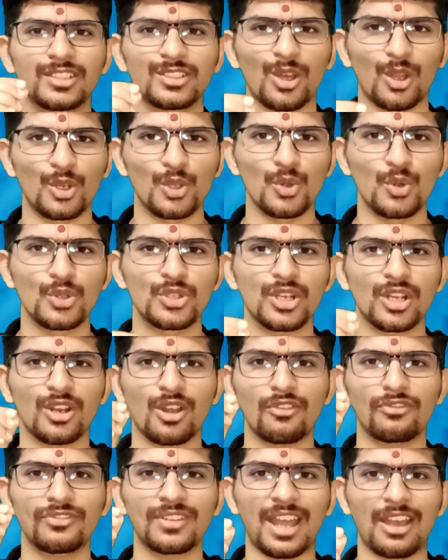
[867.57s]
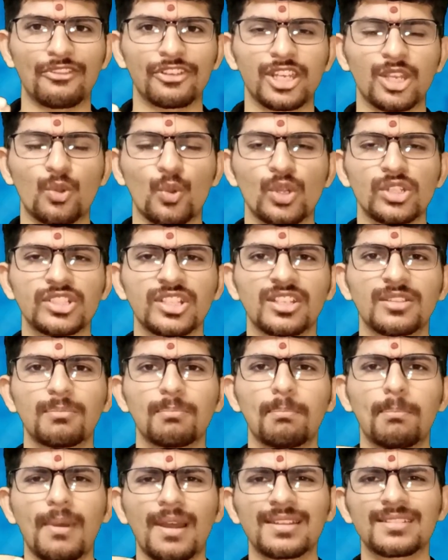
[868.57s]
solution of every question
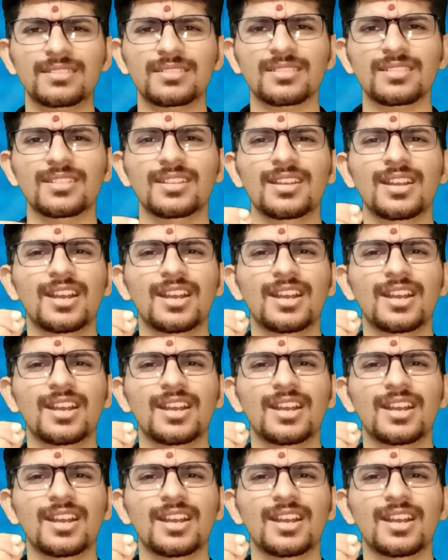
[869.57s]
but